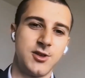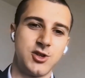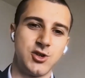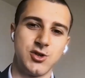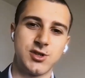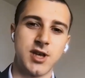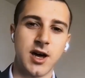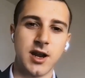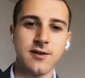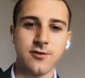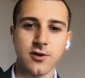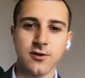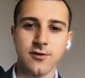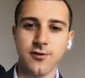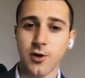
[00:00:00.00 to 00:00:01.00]
to study
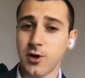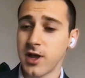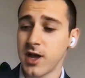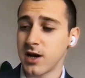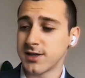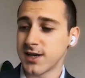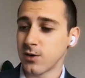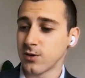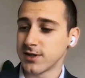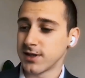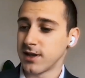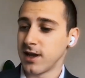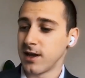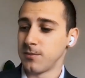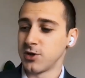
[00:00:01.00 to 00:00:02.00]
for 4 years. I was
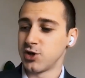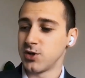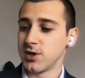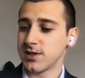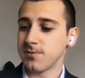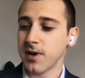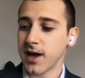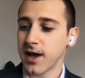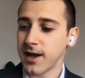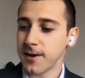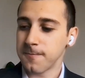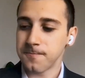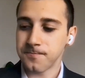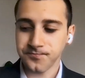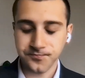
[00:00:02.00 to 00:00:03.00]
in Madrid, Spain.